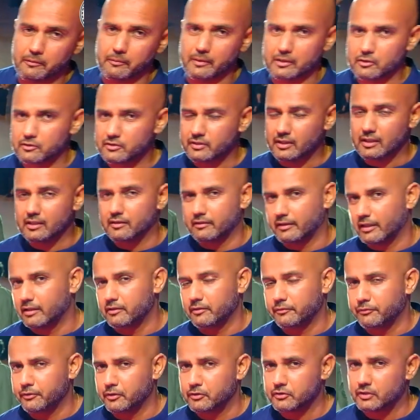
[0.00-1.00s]
when you see a rear
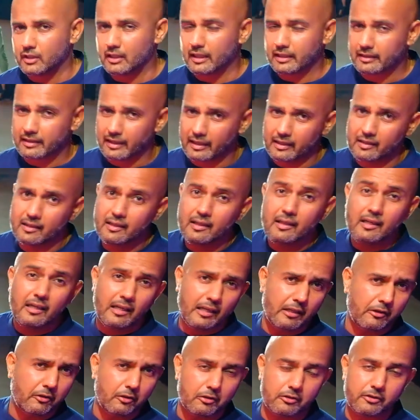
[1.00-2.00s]
diffuser like that,
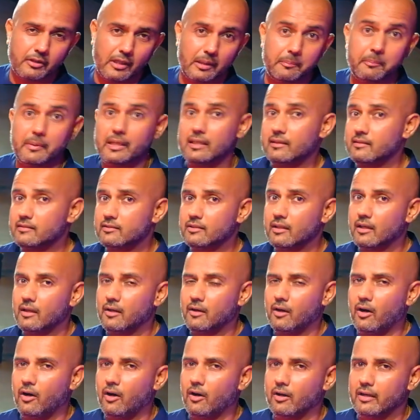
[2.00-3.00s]
it usually means
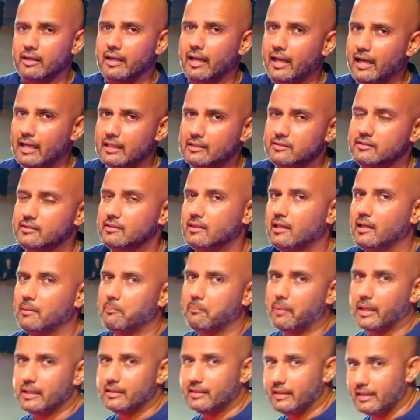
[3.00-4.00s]
hot hatch.
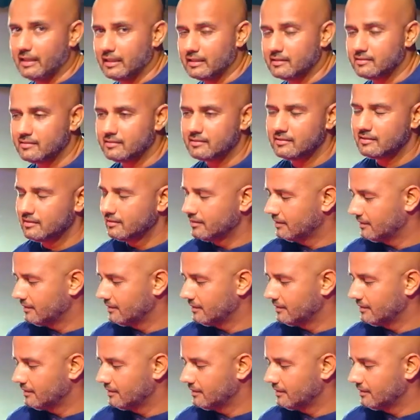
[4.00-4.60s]
But this,